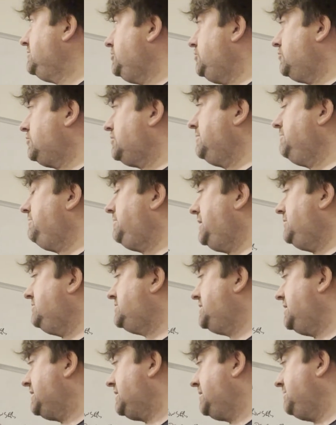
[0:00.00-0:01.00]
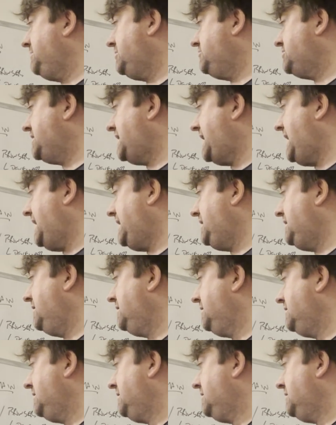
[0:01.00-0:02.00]
your computer, computer A,
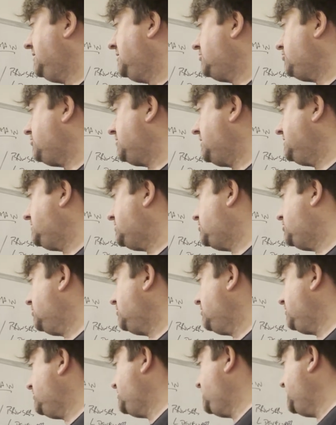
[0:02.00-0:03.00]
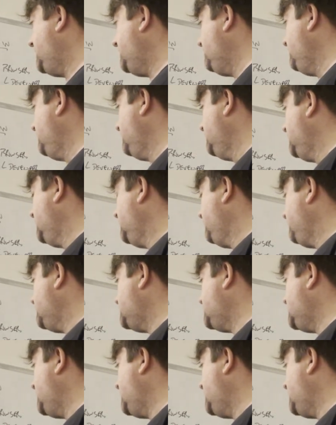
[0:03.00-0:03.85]
trying to talk to the